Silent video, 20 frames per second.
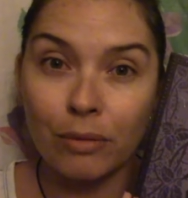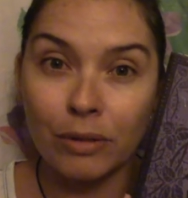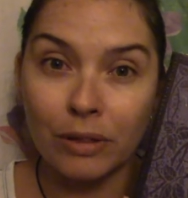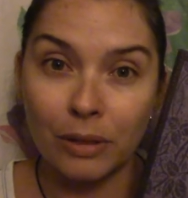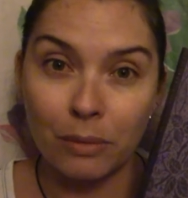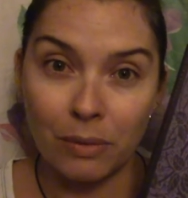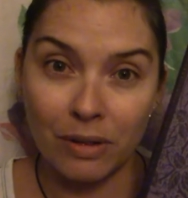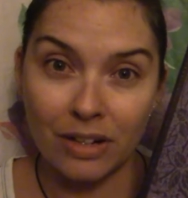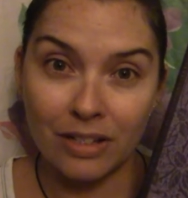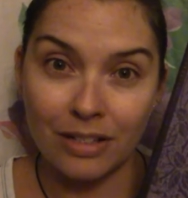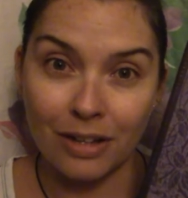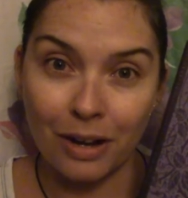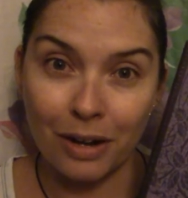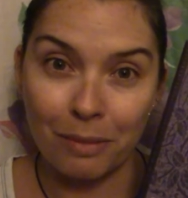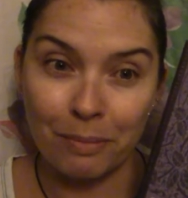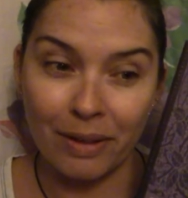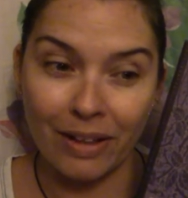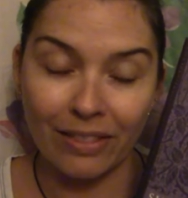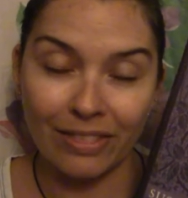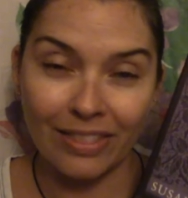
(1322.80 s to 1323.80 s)
I really want to
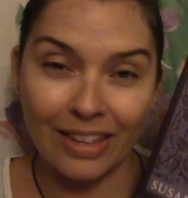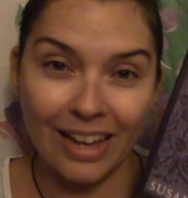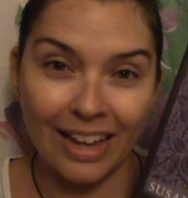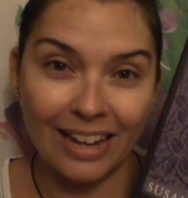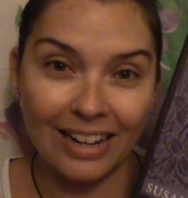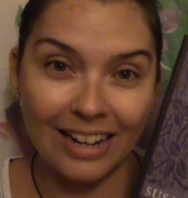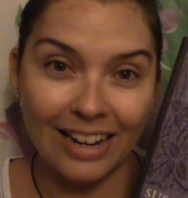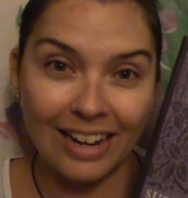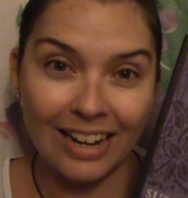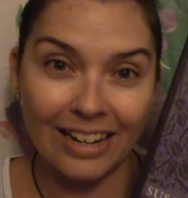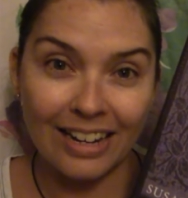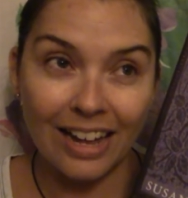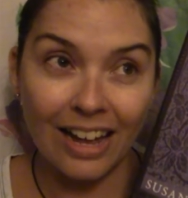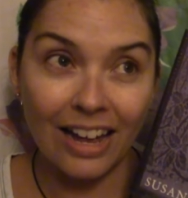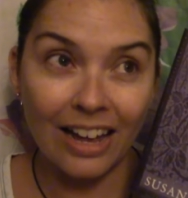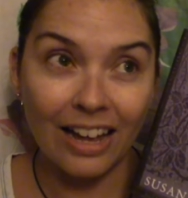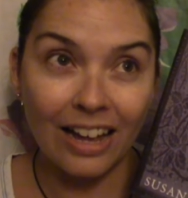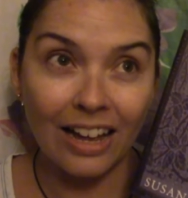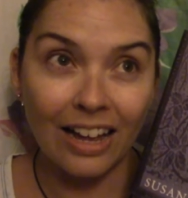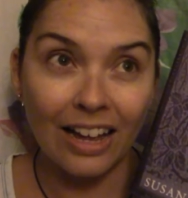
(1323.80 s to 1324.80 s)
talk about that. And
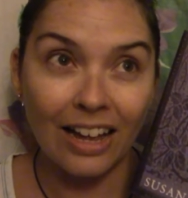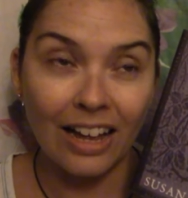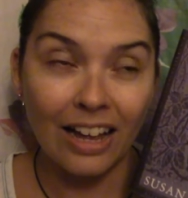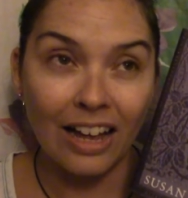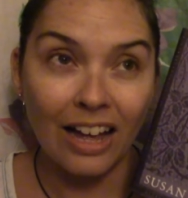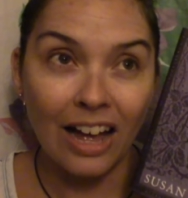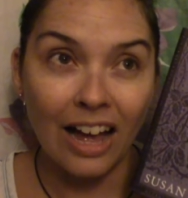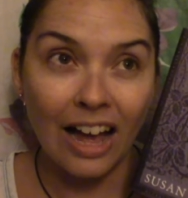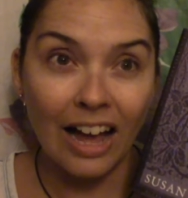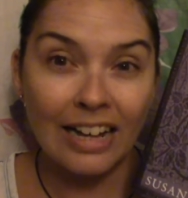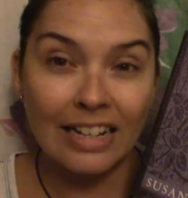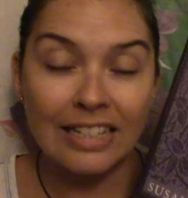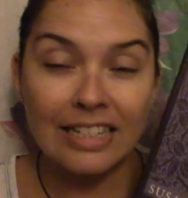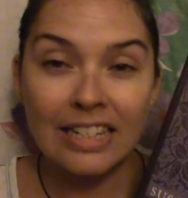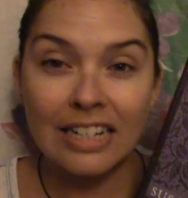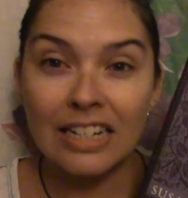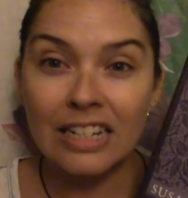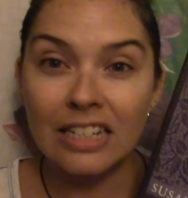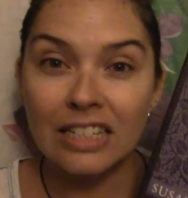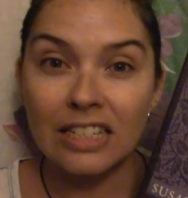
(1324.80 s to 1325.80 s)
I
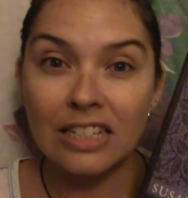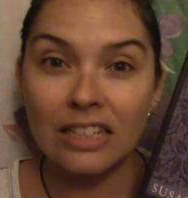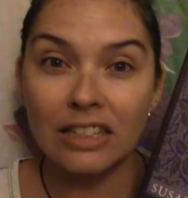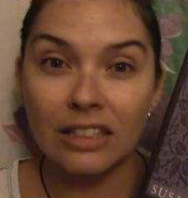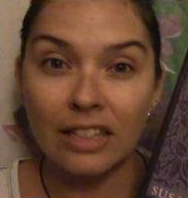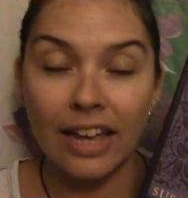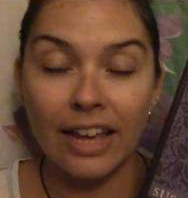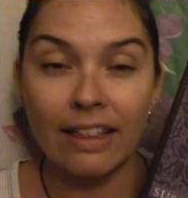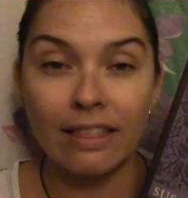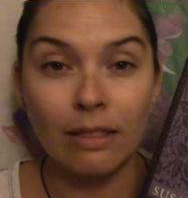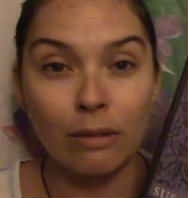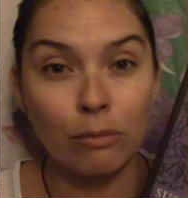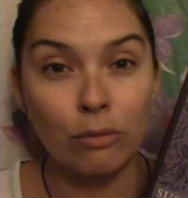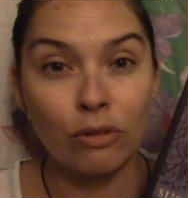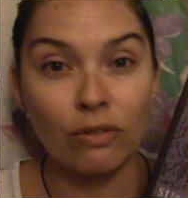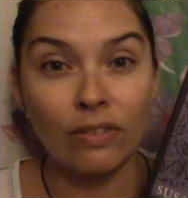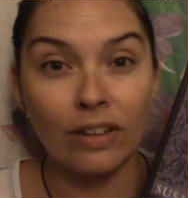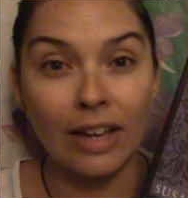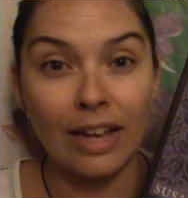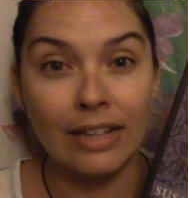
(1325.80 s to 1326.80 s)
didn't like the
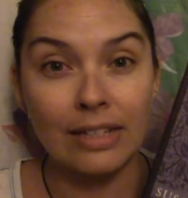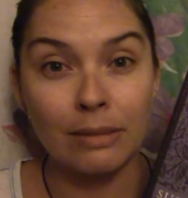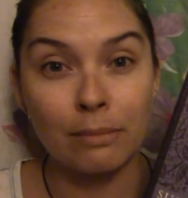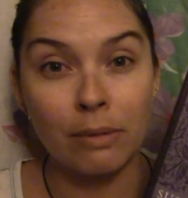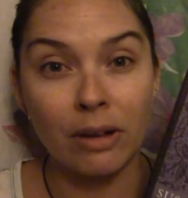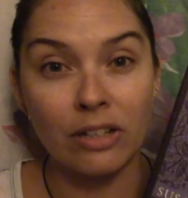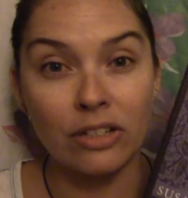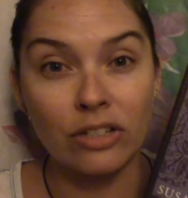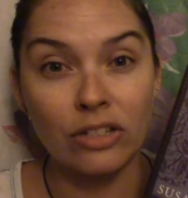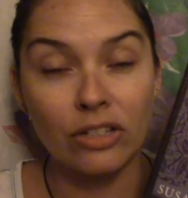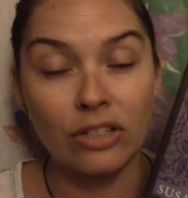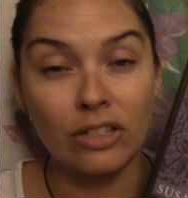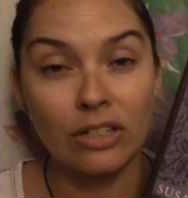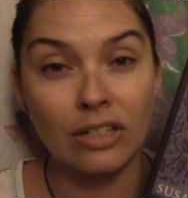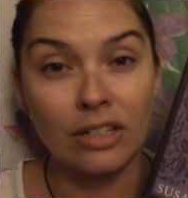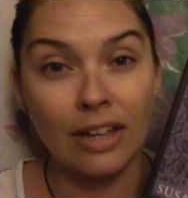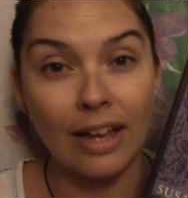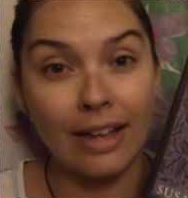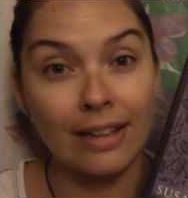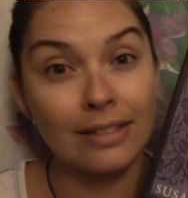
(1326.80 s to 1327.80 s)
movie as much
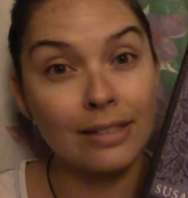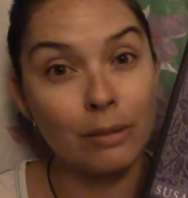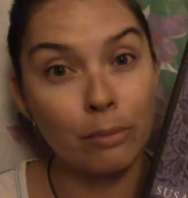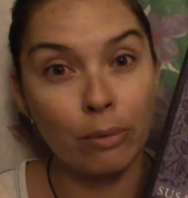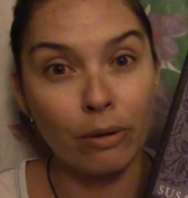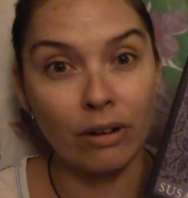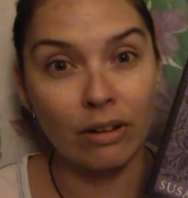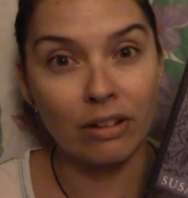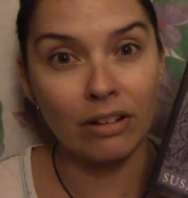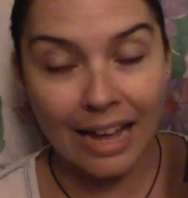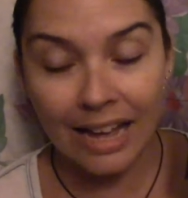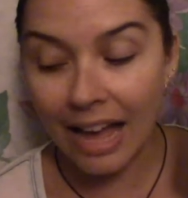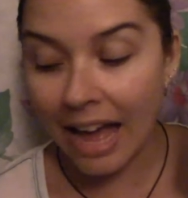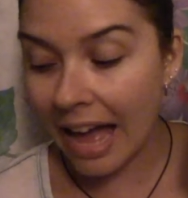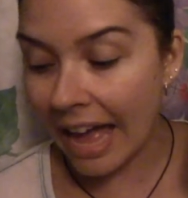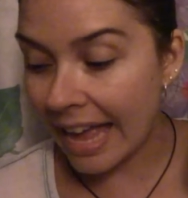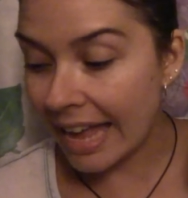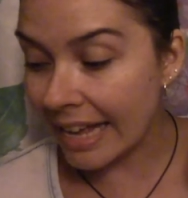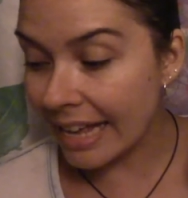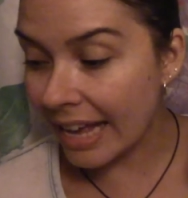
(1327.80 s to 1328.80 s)
as the book.
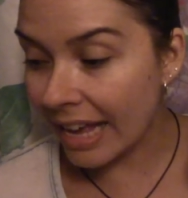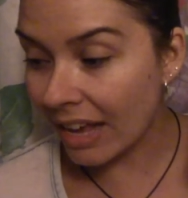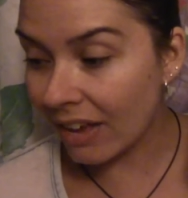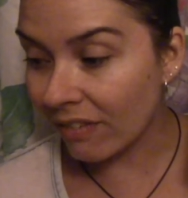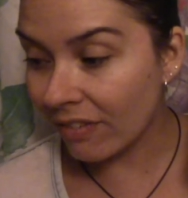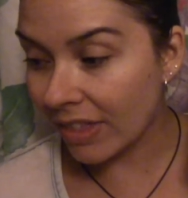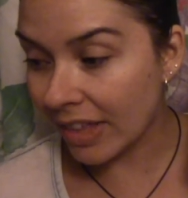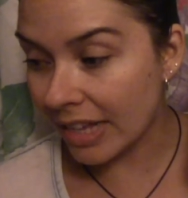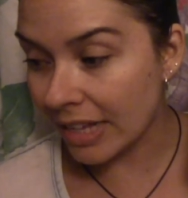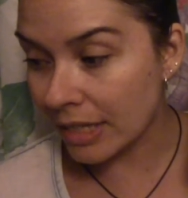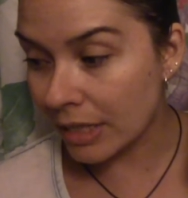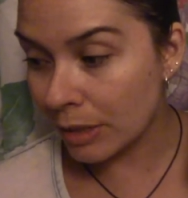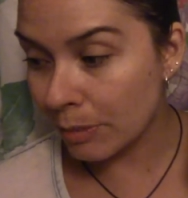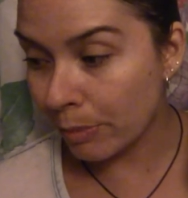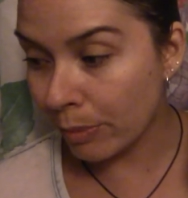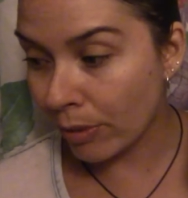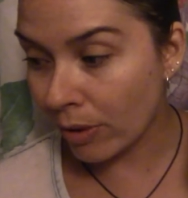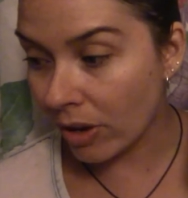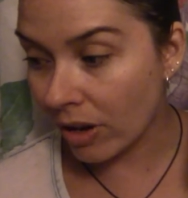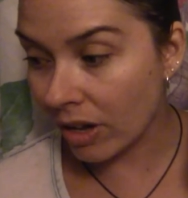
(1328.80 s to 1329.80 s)
I gave this
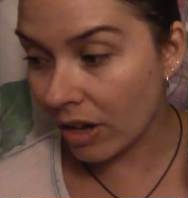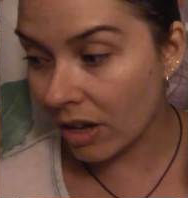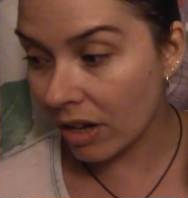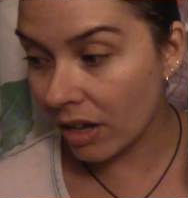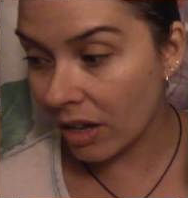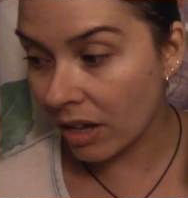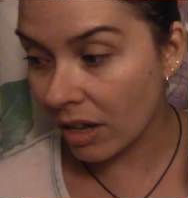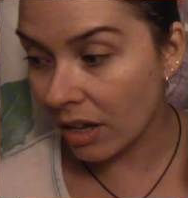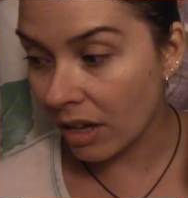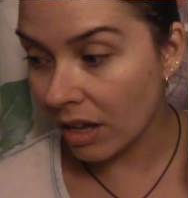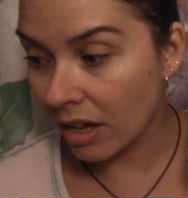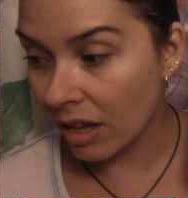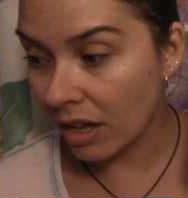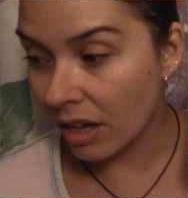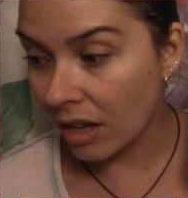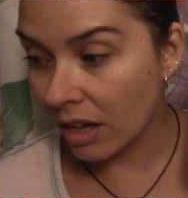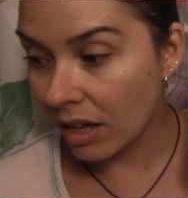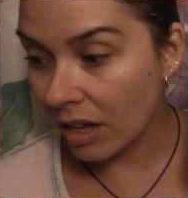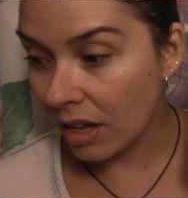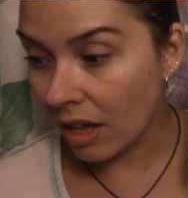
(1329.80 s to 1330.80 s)
book
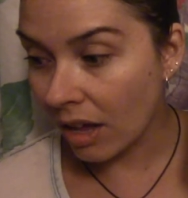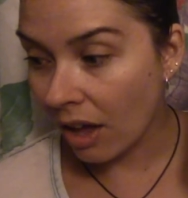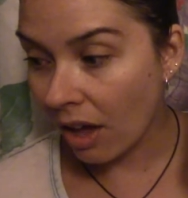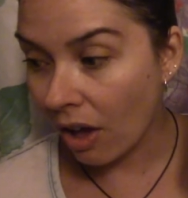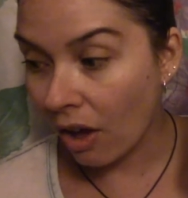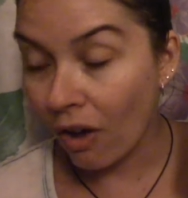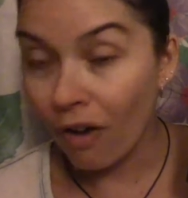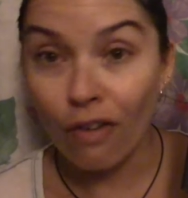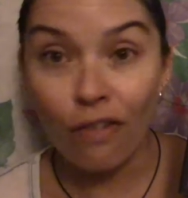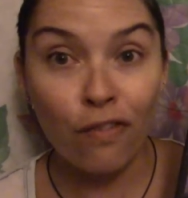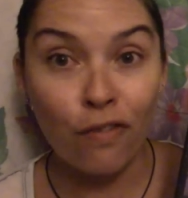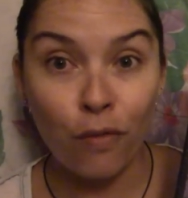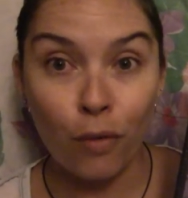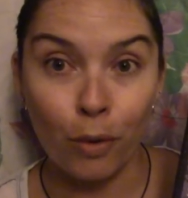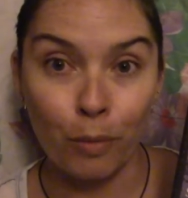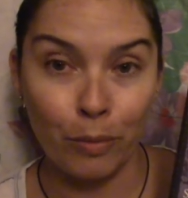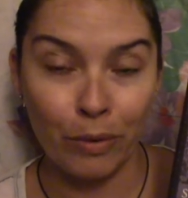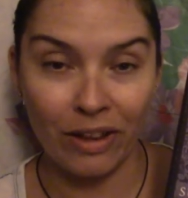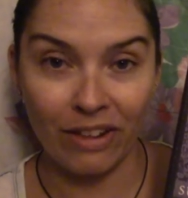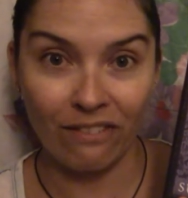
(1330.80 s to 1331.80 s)

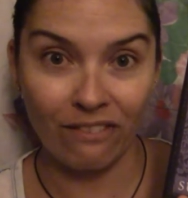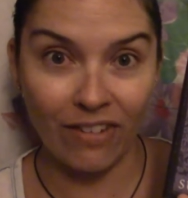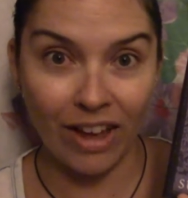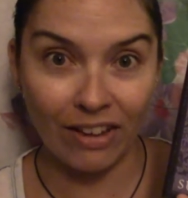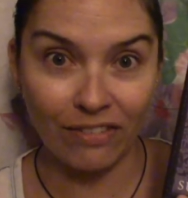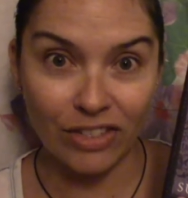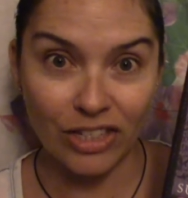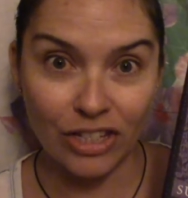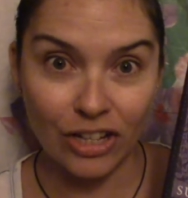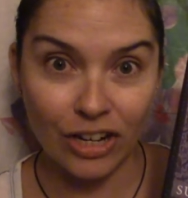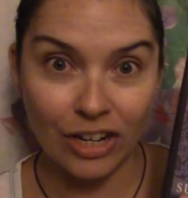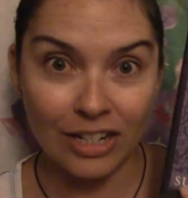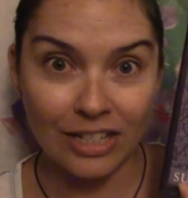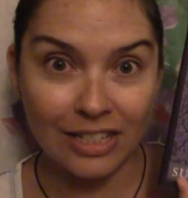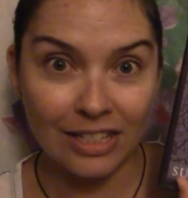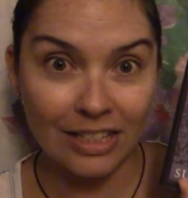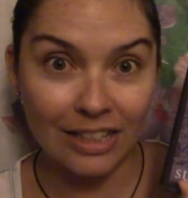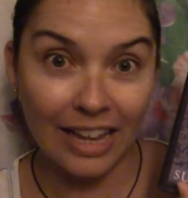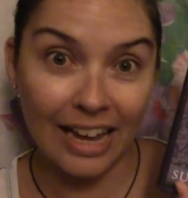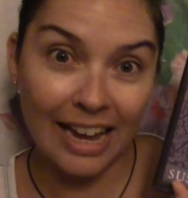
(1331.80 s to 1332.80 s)
4.5
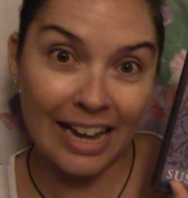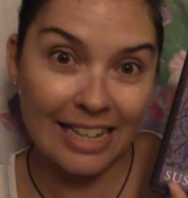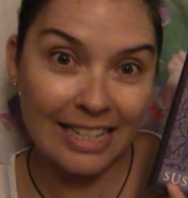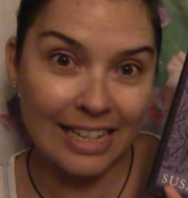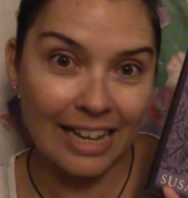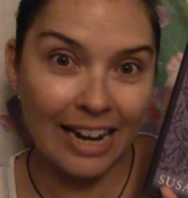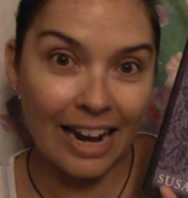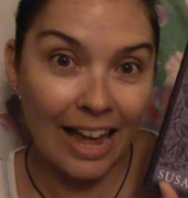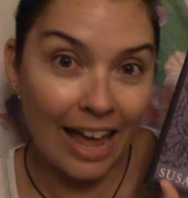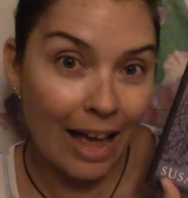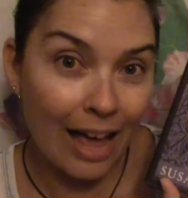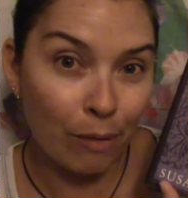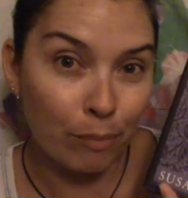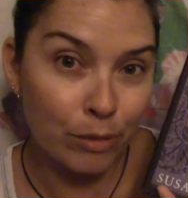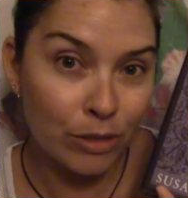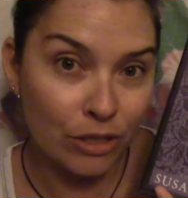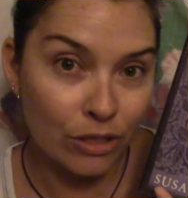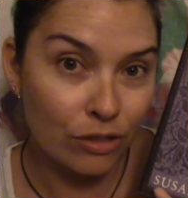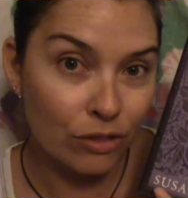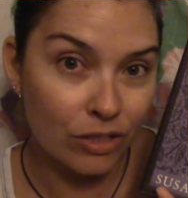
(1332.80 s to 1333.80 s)
stars. Like I said, I
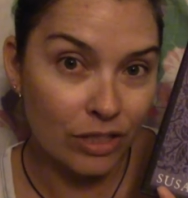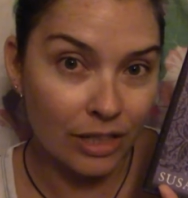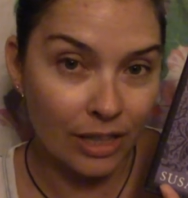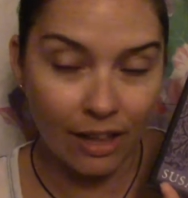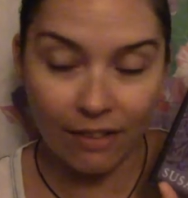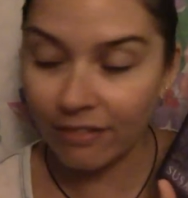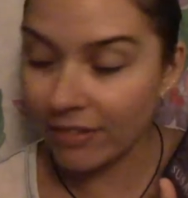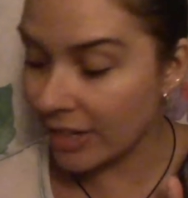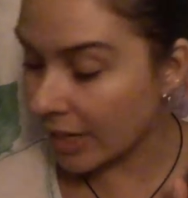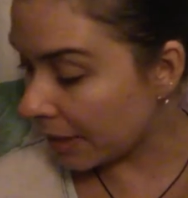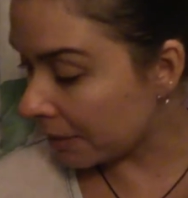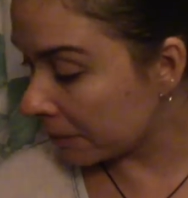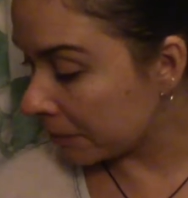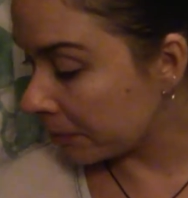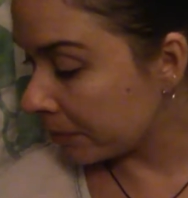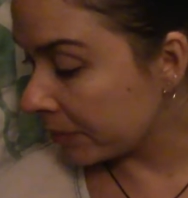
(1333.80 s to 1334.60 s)
absolutely loved it.